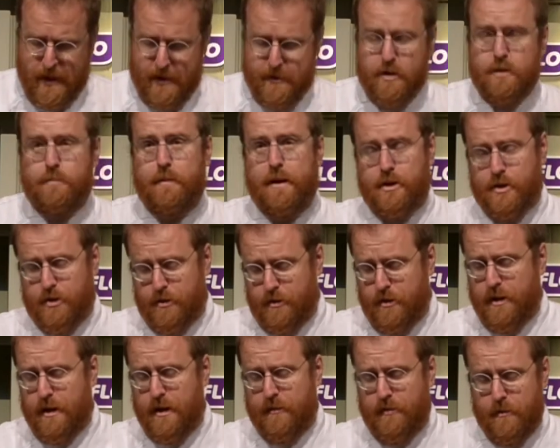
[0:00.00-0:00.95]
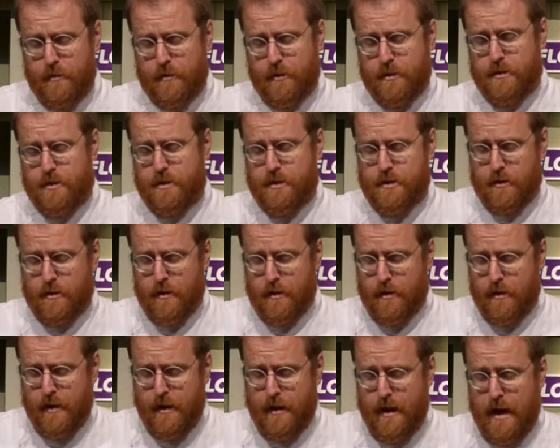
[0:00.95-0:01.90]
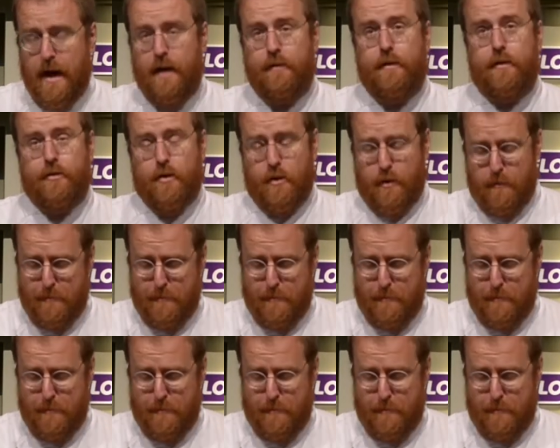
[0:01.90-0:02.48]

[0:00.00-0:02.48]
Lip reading: And just make sure you give them a good stir and that they're